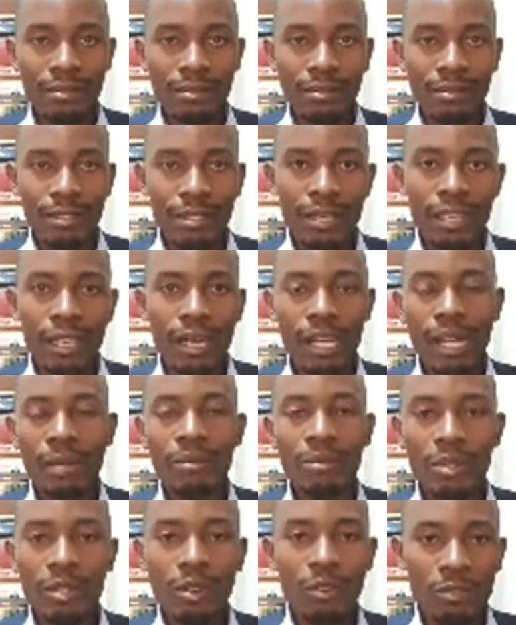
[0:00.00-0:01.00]
here comes
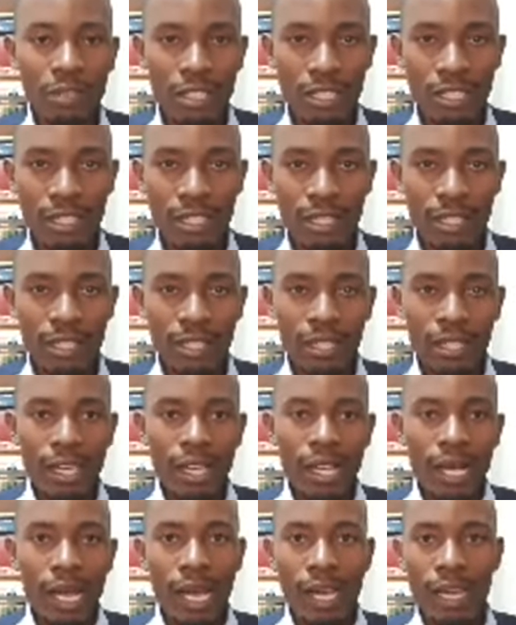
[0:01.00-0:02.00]
COVID.
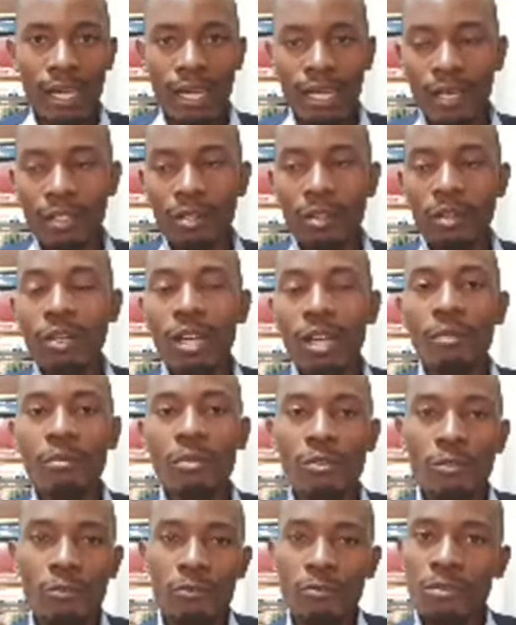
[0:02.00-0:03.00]
I can no longer move
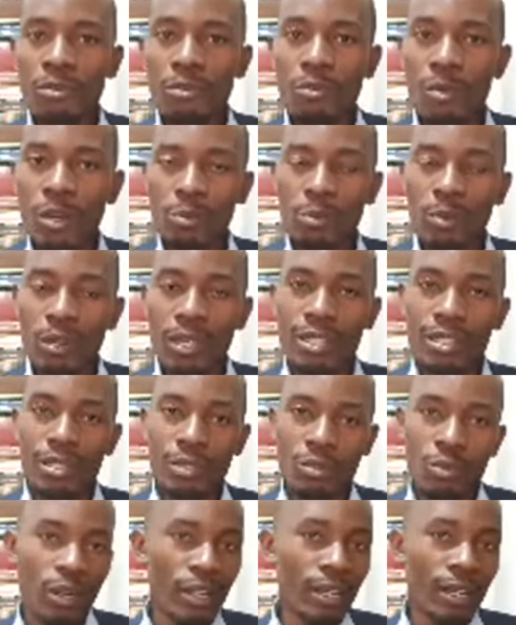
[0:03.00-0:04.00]
from one place to
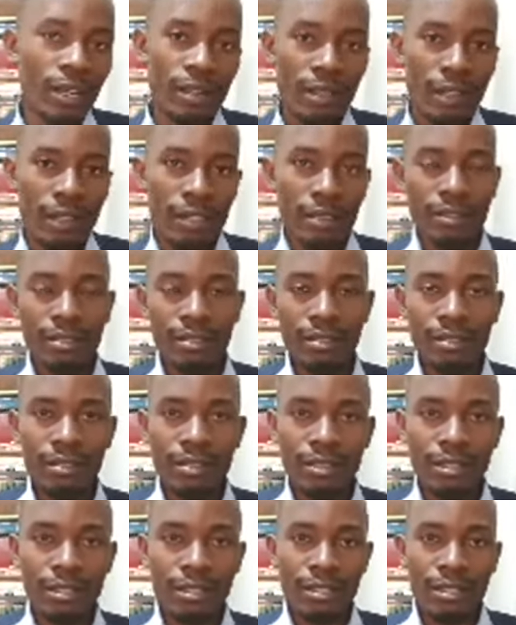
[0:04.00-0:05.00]
another.
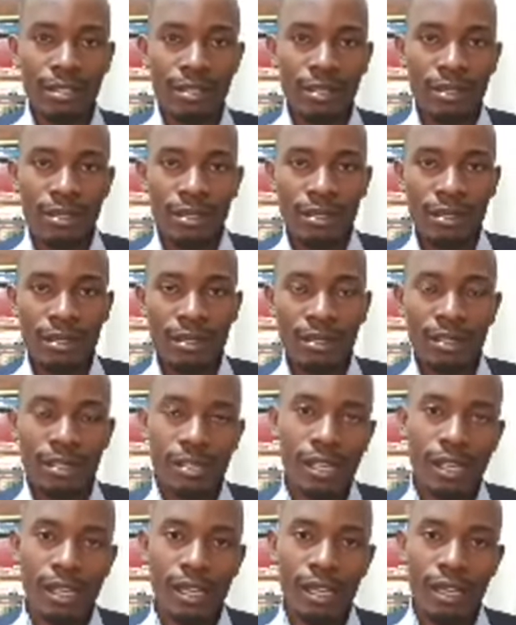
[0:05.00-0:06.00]

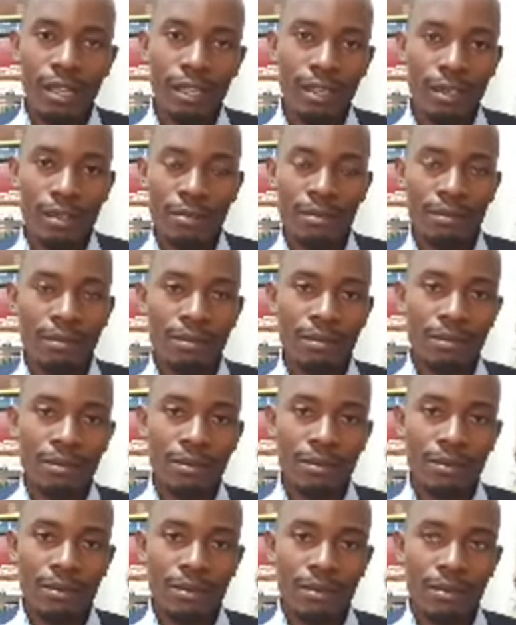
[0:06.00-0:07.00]
Say,
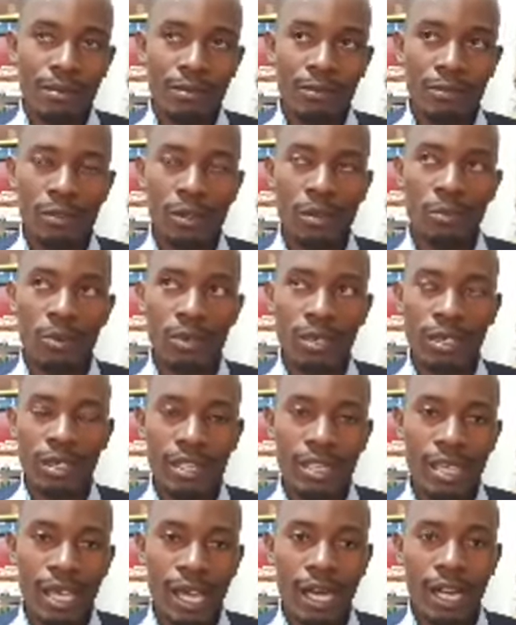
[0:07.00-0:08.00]
from
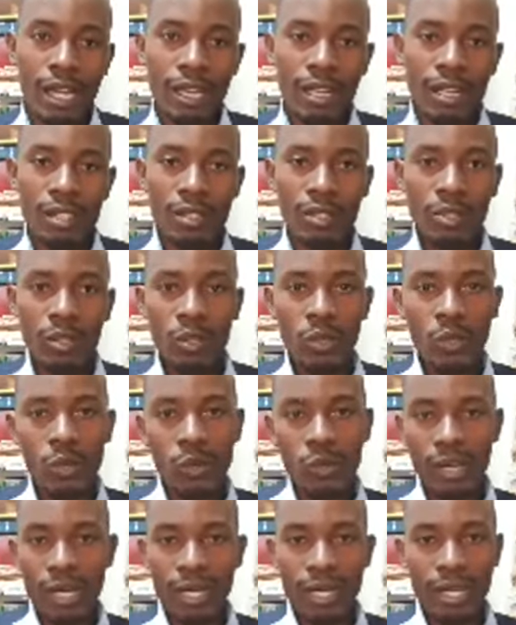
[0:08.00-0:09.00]
Kenya to
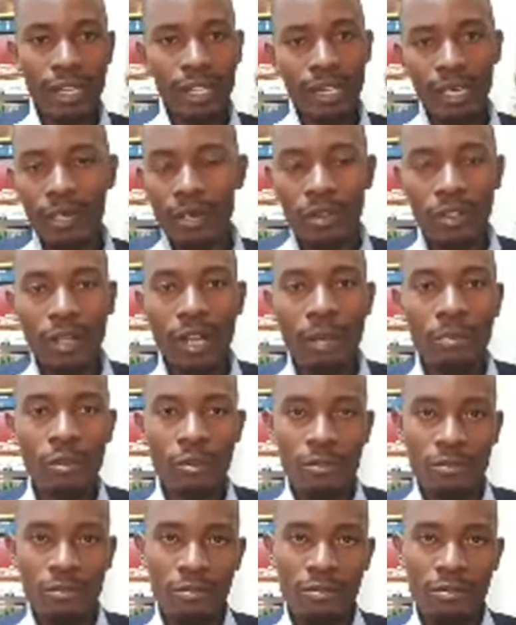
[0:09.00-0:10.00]
Uganda, I can no longer move.
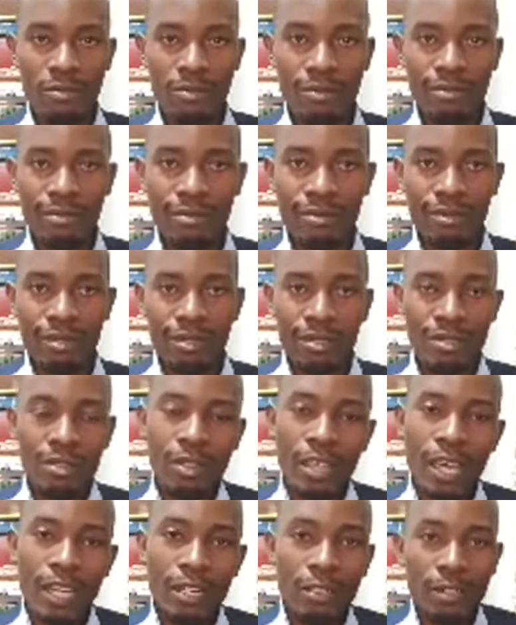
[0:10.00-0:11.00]
So
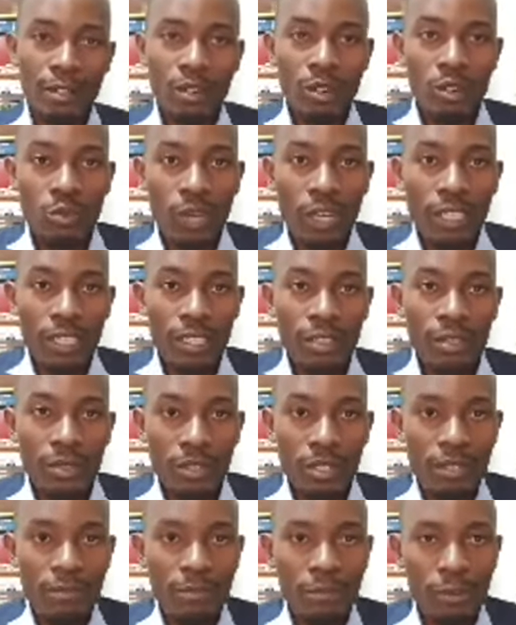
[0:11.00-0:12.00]
that contract is not
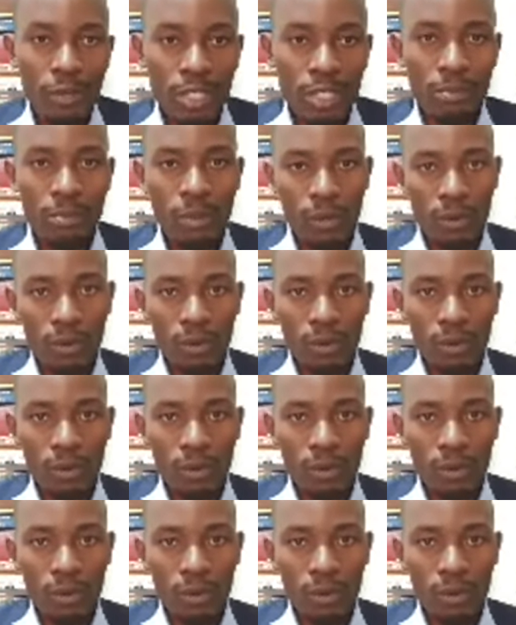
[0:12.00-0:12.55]
enforceable.